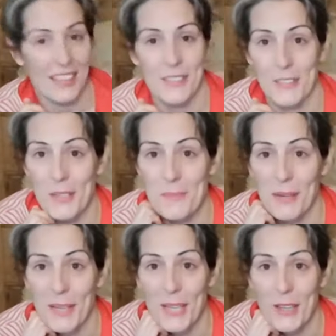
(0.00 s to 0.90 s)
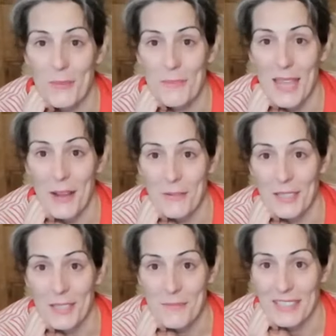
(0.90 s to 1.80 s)
so you might hear him meowing
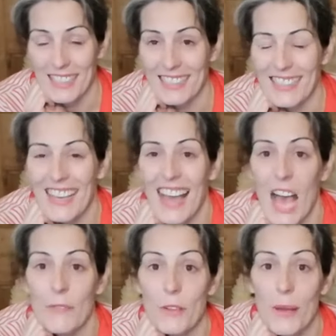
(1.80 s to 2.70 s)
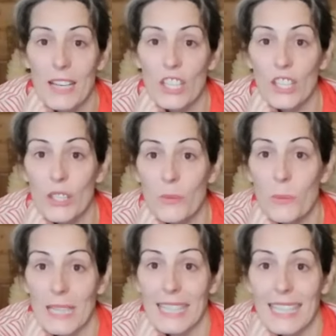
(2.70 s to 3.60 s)
in a minute. Have you had a good
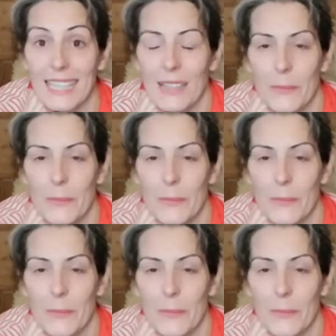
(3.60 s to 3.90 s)
week?